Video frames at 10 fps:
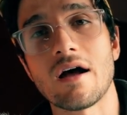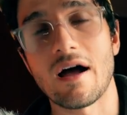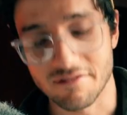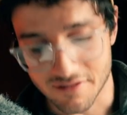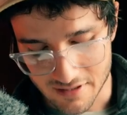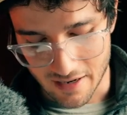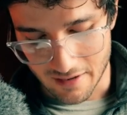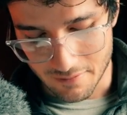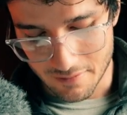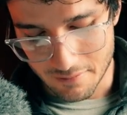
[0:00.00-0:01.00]
I've set
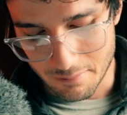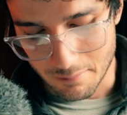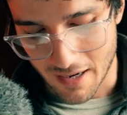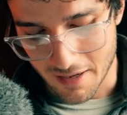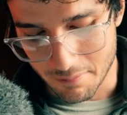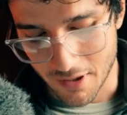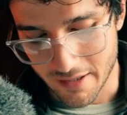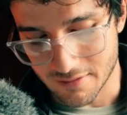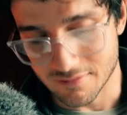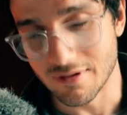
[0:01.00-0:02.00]
my
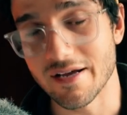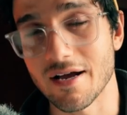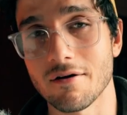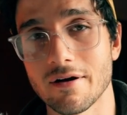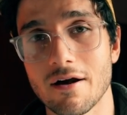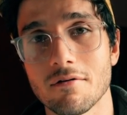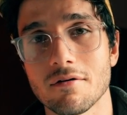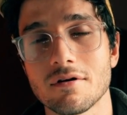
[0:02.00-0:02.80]
button layout out